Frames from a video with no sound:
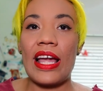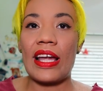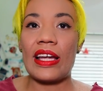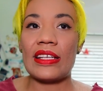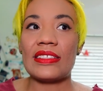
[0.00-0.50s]

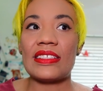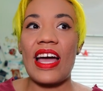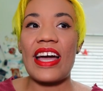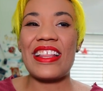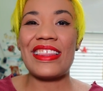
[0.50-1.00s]
and
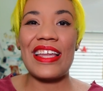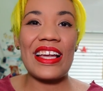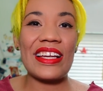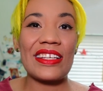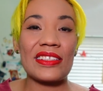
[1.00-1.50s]
I
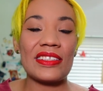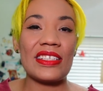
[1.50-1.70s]
think